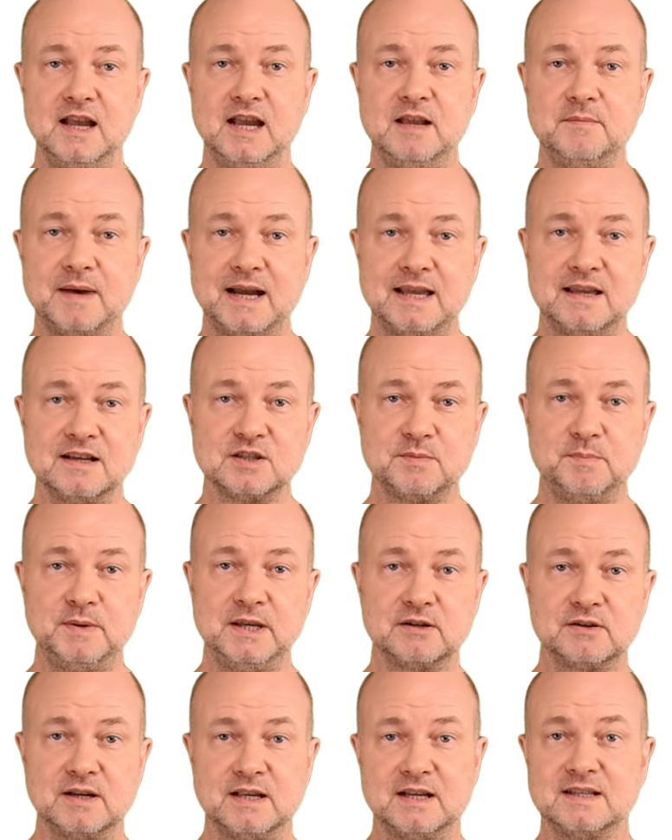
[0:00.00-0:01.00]
In my
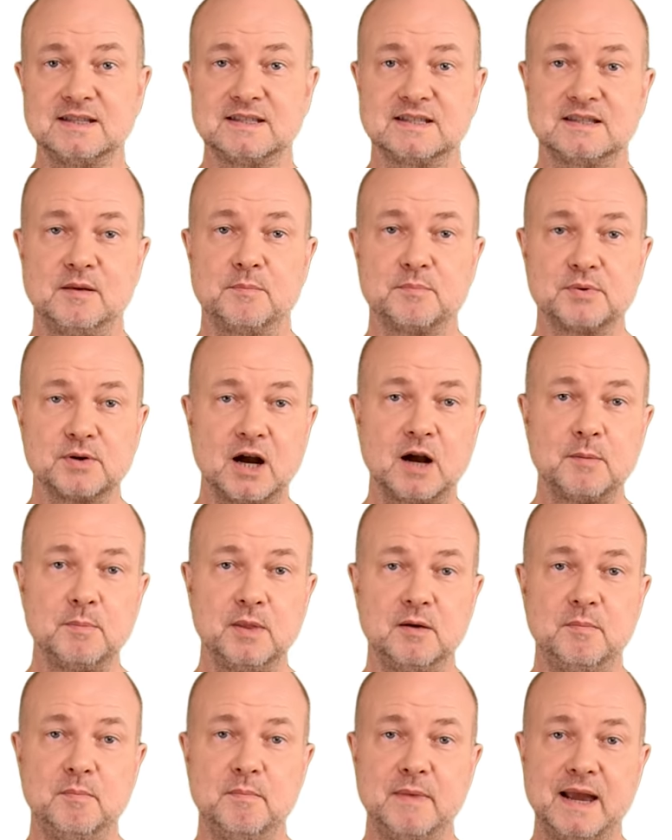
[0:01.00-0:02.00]
experience, the
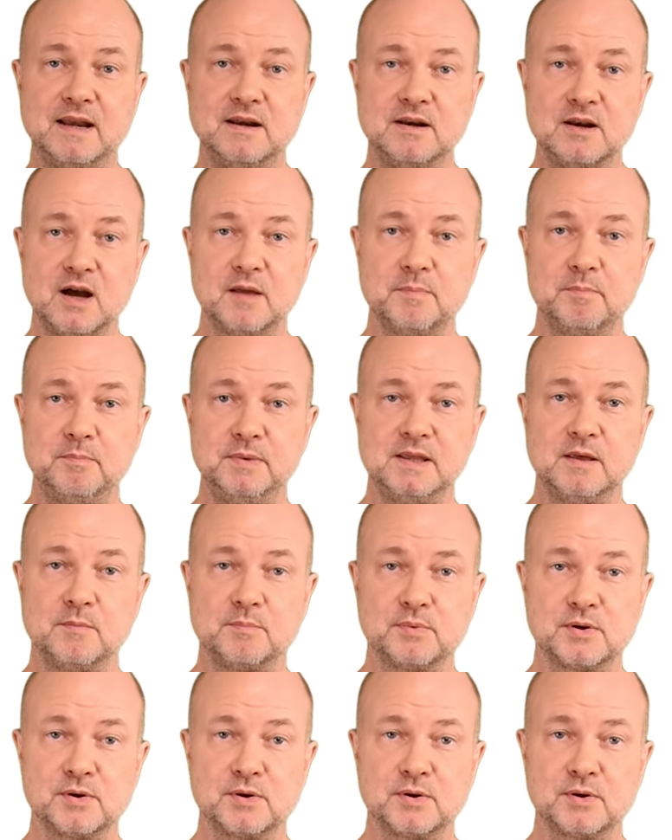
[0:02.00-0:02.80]
problem may not be the